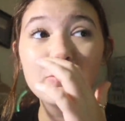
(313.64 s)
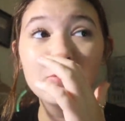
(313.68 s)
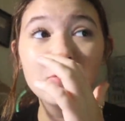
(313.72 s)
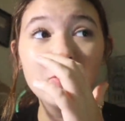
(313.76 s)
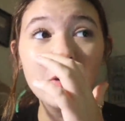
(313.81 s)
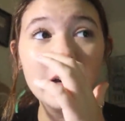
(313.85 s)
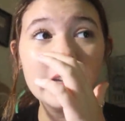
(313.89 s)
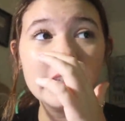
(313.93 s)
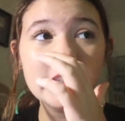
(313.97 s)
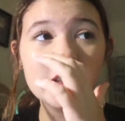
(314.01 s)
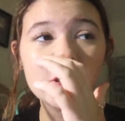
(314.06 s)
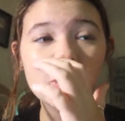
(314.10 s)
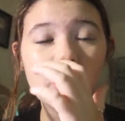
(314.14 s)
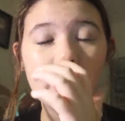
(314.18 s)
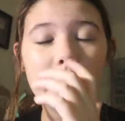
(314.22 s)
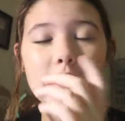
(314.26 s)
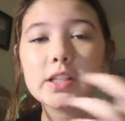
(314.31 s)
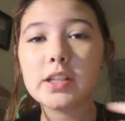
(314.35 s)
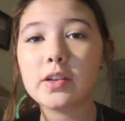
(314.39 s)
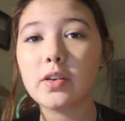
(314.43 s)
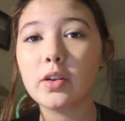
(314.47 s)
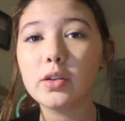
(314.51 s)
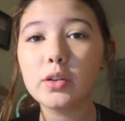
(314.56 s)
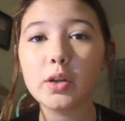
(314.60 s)
really strange
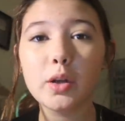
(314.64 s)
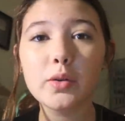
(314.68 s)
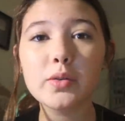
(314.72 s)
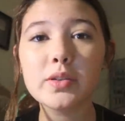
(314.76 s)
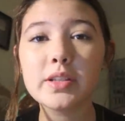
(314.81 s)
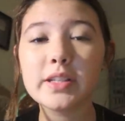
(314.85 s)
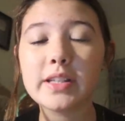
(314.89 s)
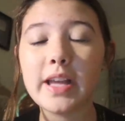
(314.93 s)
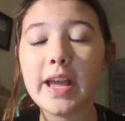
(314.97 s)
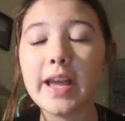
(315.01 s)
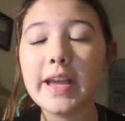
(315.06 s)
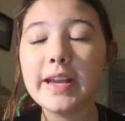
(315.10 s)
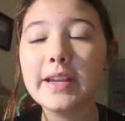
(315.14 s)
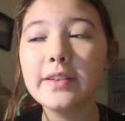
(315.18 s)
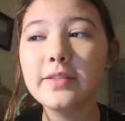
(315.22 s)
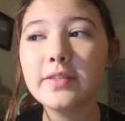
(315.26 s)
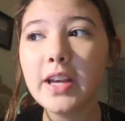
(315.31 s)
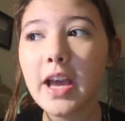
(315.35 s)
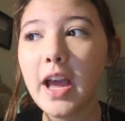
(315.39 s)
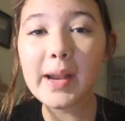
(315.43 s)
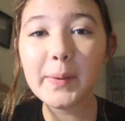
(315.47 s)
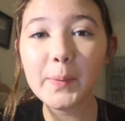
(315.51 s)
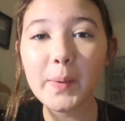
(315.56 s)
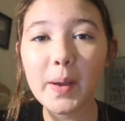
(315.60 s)
because I got loads
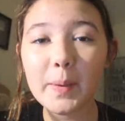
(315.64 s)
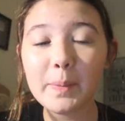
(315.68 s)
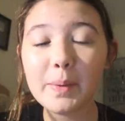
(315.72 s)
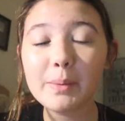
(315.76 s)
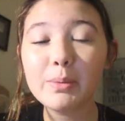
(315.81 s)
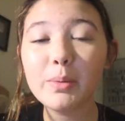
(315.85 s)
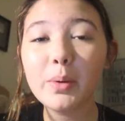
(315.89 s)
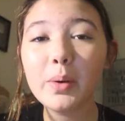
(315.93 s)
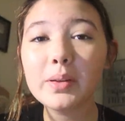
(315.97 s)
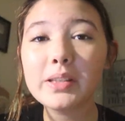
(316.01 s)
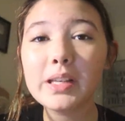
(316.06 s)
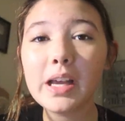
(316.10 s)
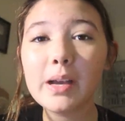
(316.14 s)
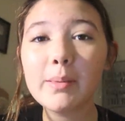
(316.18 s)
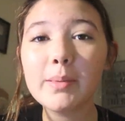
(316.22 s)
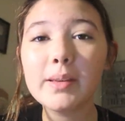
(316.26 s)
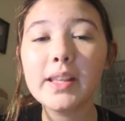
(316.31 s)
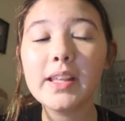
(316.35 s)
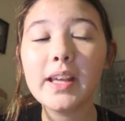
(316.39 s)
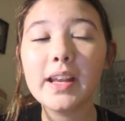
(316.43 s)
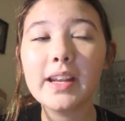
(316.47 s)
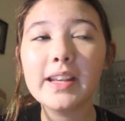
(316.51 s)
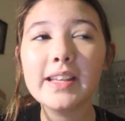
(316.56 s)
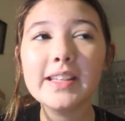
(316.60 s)
saved. Anyway, people were
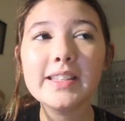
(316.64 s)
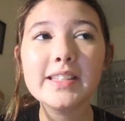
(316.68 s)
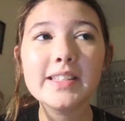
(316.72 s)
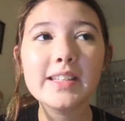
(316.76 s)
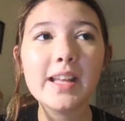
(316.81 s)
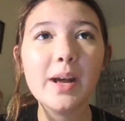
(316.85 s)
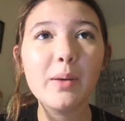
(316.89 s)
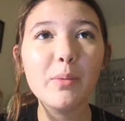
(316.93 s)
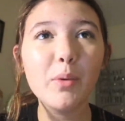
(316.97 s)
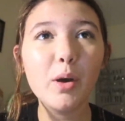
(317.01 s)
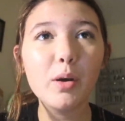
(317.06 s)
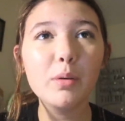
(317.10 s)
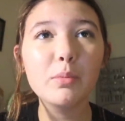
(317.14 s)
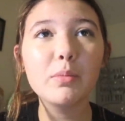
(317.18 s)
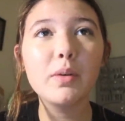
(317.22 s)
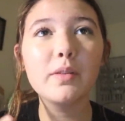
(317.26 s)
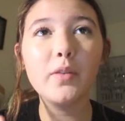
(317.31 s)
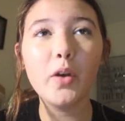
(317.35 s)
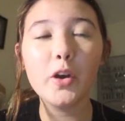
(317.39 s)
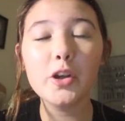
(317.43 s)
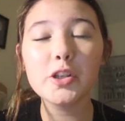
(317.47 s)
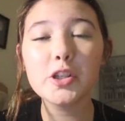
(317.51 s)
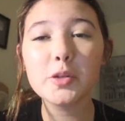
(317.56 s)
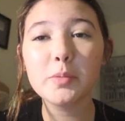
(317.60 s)
telling me that I need to start warming my
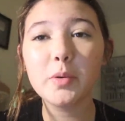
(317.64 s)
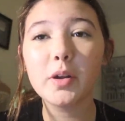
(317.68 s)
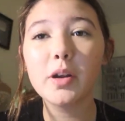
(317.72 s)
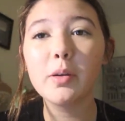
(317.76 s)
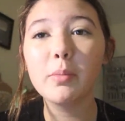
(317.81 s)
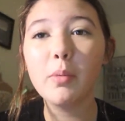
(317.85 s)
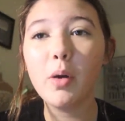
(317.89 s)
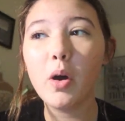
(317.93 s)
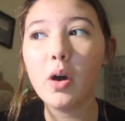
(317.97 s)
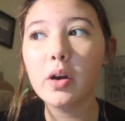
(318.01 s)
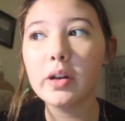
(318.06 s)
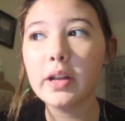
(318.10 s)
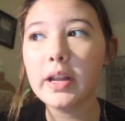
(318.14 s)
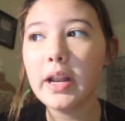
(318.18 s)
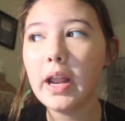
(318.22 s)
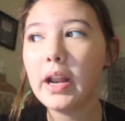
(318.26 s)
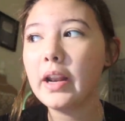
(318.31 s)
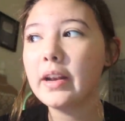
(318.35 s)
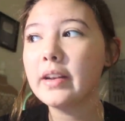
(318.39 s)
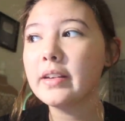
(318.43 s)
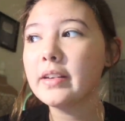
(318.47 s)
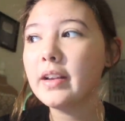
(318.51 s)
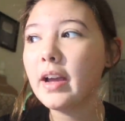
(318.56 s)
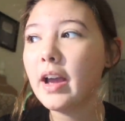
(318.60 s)
voice up in the morning
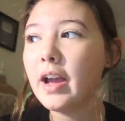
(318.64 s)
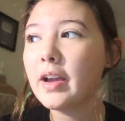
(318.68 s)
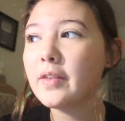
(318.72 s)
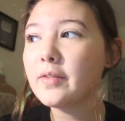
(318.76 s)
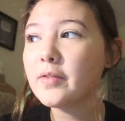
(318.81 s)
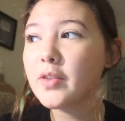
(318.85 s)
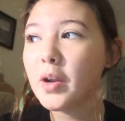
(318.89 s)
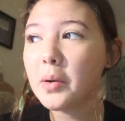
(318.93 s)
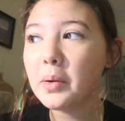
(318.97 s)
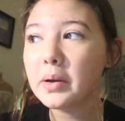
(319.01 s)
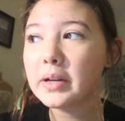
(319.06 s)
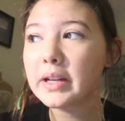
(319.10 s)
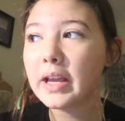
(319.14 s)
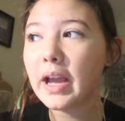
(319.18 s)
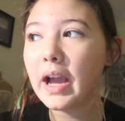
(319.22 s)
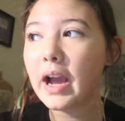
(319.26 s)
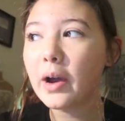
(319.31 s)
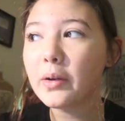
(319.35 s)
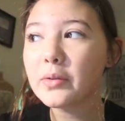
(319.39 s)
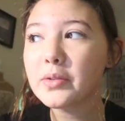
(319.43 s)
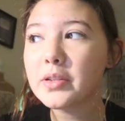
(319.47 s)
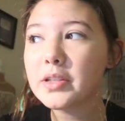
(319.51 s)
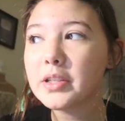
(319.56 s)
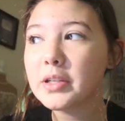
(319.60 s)
and I have no idea
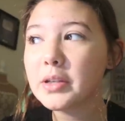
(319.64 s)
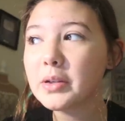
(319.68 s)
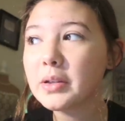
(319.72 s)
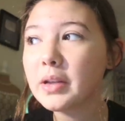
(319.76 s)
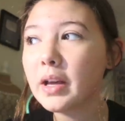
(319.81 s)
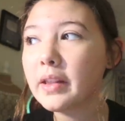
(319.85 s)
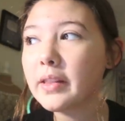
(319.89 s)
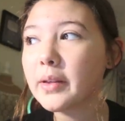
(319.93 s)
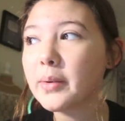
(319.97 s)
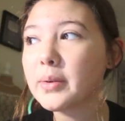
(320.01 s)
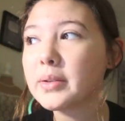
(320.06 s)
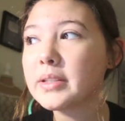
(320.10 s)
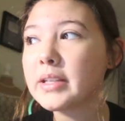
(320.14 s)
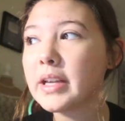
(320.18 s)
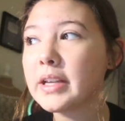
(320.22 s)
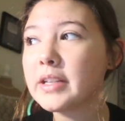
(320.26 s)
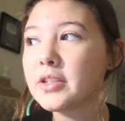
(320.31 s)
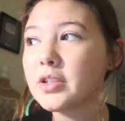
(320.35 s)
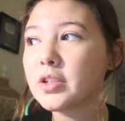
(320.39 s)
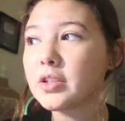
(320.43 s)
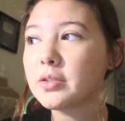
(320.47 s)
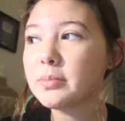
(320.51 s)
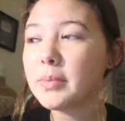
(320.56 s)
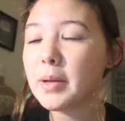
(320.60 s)
how to do that. They were saying
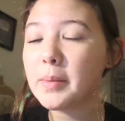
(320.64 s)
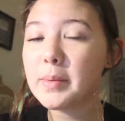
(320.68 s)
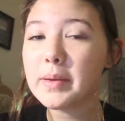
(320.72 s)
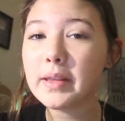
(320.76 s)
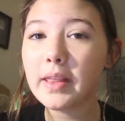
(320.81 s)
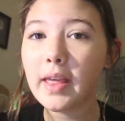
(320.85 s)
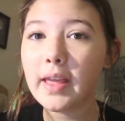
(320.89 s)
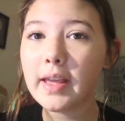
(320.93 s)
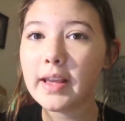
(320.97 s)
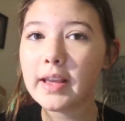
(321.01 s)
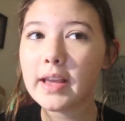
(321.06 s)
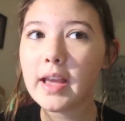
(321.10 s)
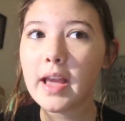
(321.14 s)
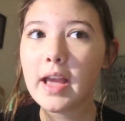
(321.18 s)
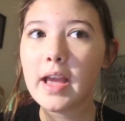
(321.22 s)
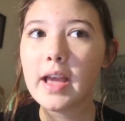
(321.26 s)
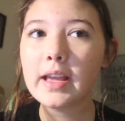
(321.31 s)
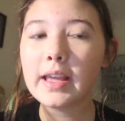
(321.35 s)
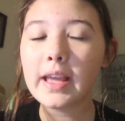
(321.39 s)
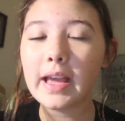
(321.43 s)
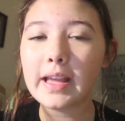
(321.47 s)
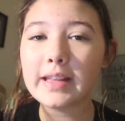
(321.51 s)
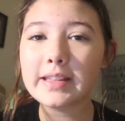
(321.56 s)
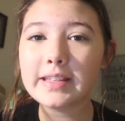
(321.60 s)
you should maybe like
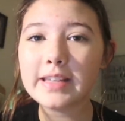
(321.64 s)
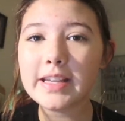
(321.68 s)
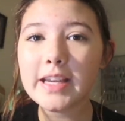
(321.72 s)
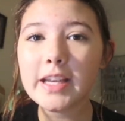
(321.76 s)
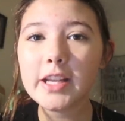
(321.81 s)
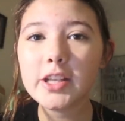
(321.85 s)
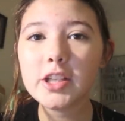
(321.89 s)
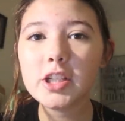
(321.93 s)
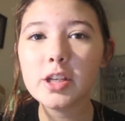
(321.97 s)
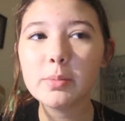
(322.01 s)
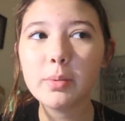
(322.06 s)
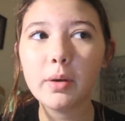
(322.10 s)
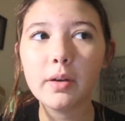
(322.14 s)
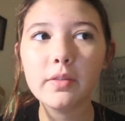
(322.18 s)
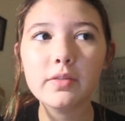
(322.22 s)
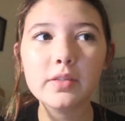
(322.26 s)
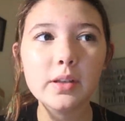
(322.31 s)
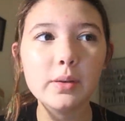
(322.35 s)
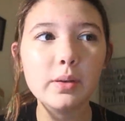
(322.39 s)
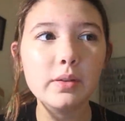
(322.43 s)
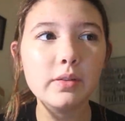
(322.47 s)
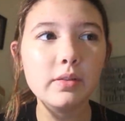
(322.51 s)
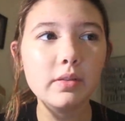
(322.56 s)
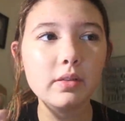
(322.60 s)
get a teacher, but
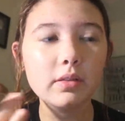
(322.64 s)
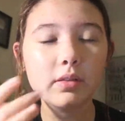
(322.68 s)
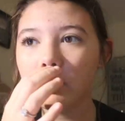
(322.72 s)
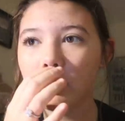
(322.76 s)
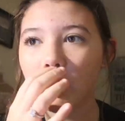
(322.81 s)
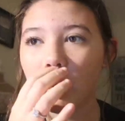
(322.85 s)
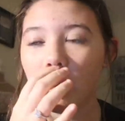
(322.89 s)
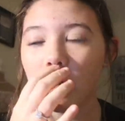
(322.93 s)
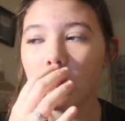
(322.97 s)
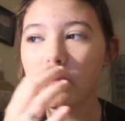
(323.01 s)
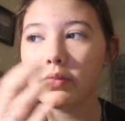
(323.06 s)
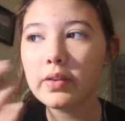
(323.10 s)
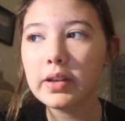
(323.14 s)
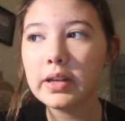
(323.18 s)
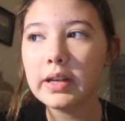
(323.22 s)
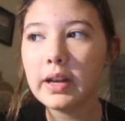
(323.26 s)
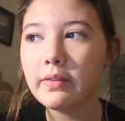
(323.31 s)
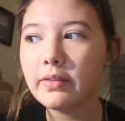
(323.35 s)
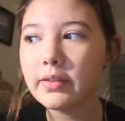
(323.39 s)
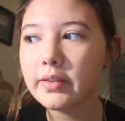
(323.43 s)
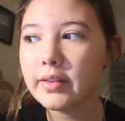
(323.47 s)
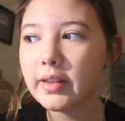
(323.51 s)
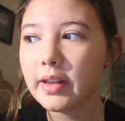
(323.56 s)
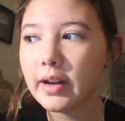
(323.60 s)
obviously with COVID and
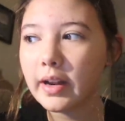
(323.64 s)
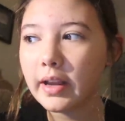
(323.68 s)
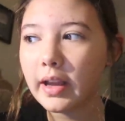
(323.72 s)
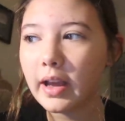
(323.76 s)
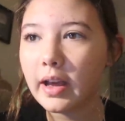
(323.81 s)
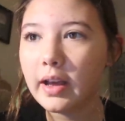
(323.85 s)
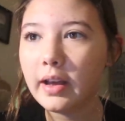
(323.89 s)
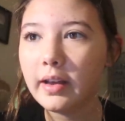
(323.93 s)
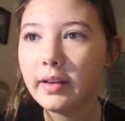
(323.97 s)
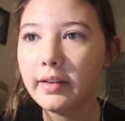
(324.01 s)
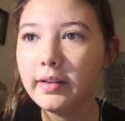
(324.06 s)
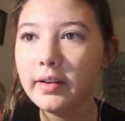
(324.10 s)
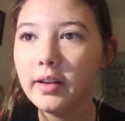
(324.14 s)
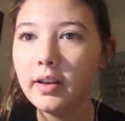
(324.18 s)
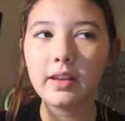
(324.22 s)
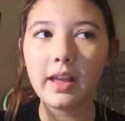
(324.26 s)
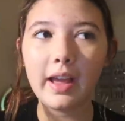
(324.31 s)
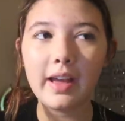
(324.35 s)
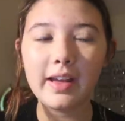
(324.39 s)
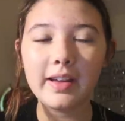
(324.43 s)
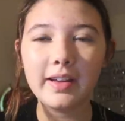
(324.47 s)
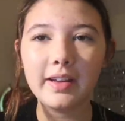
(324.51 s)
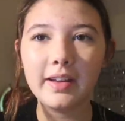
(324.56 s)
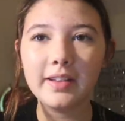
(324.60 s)
everything I can't
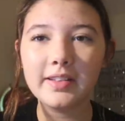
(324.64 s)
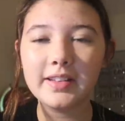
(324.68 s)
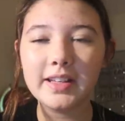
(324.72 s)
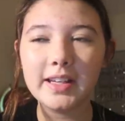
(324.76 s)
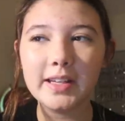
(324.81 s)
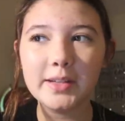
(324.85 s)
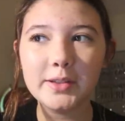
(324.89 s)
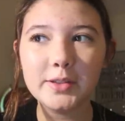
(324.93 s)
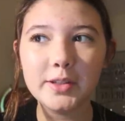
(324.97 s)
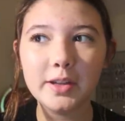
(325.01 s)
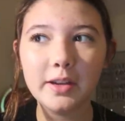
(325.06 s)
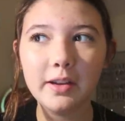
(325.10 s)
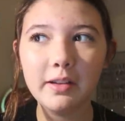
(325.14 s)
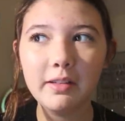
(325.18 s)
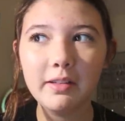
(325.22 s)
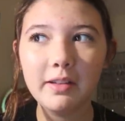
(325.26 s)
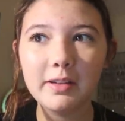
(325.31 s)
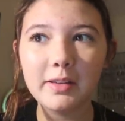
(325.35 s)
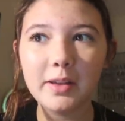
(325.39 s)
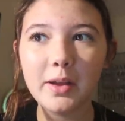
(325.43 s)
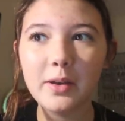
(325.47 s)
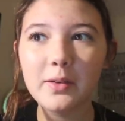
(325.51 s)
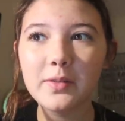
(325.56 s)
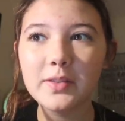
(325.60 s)
get a teacher
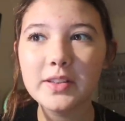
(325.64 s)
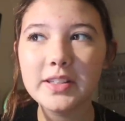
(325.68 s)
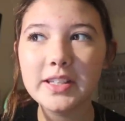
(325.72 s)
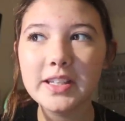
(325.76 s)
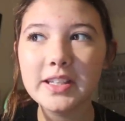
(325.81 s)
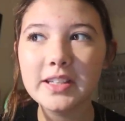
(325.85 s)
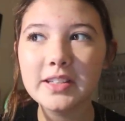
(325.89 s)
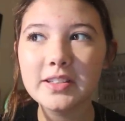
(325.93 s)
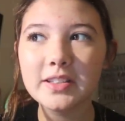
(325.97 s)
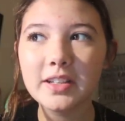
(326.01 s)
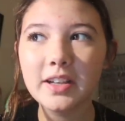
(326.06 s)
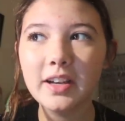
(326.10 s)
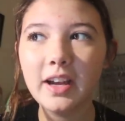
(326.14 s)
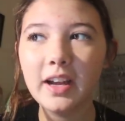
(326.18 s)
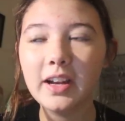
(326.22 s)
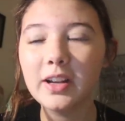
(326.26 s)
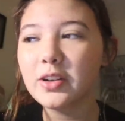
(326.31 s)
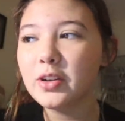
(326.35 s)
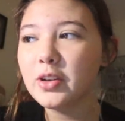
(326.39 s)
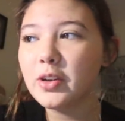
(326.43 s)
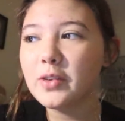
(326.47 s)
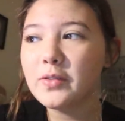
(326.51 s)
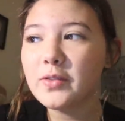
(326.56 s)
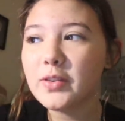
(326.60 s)
and go with a teacher, and I
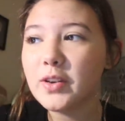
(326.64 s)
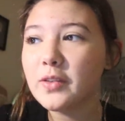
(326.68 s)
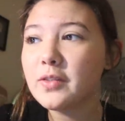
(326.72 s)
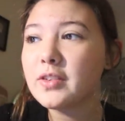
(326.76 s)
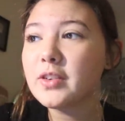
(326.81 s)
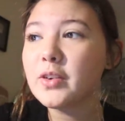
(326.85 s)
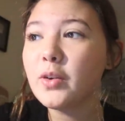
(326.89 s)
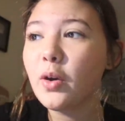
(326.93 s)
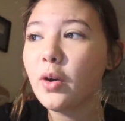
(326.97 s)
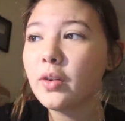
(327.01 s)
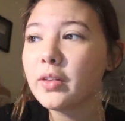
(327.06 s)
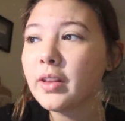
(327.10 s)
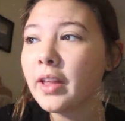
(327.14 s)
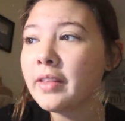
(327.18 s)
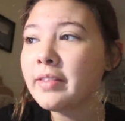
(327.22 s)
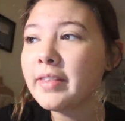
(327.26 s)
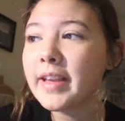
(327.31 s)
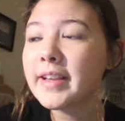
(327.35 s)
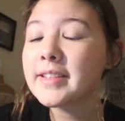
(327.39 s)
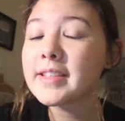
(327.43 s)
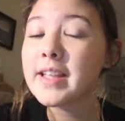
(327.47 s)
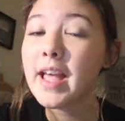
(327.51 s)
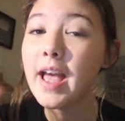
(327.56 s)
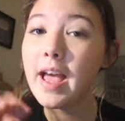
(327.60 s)
don't even know if they do online
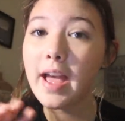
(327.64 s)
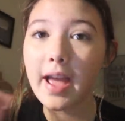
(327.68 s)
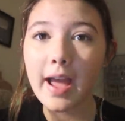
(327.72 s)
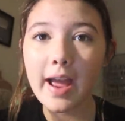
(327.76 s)
things.